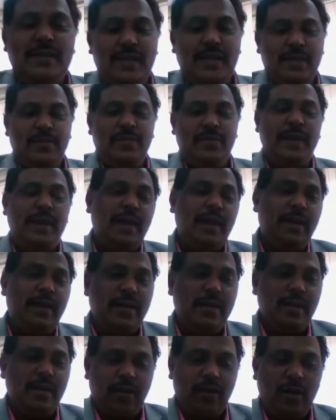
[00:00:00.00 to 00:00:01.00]
it's a
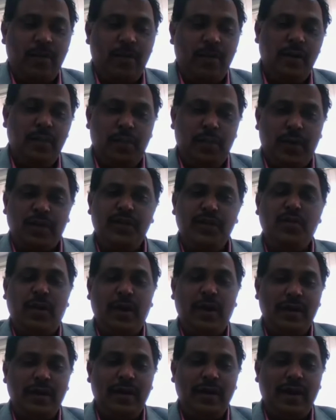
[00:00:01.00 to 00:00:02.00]
very common
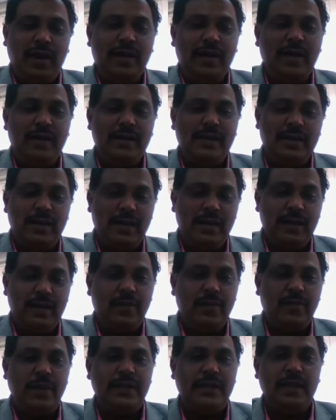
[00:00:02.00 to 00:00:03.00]
buzzword. I can say
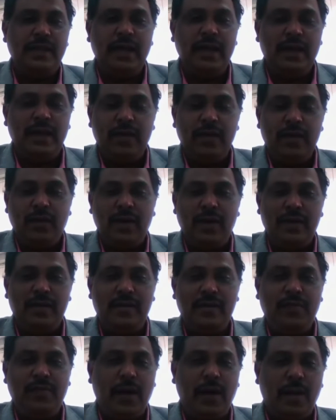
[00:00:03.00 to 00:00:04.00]
that fascinating word,
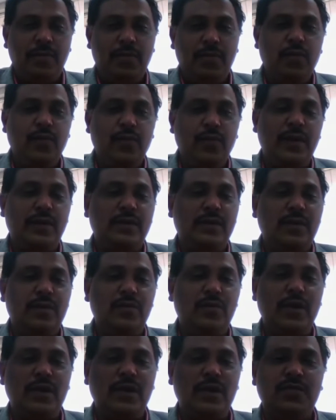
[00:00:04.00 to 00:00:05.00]
farm to
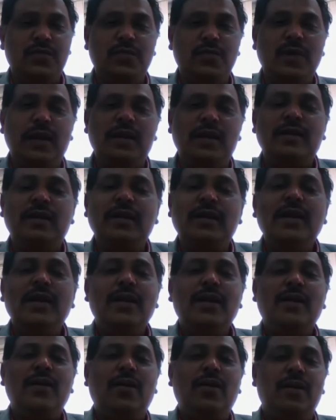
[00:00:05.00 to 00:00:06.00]
fashion, waste to wealth,
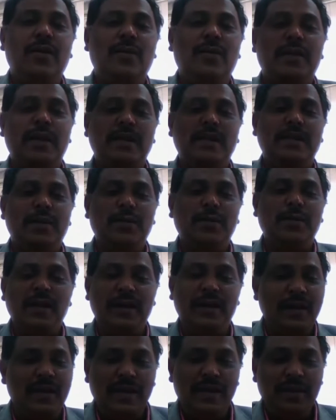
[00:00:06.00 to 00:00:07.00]
lot of
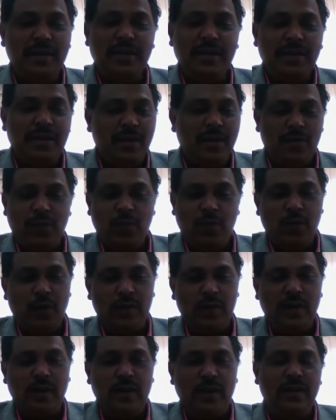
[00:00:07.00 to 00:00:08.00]
traceability, you know,
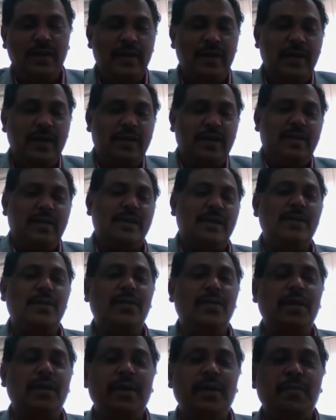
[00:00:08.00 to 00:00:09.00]
more than 100
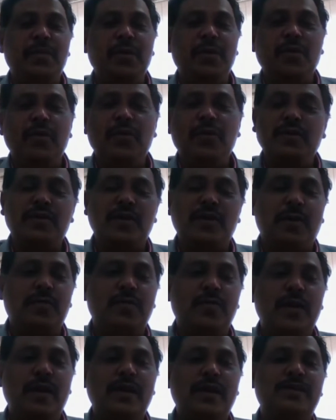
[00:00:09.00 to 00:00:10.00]
traceability, beautiful
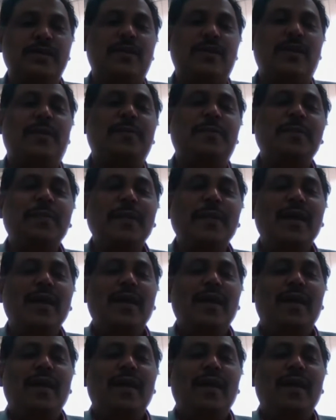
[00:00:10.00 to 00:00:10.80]
software has come.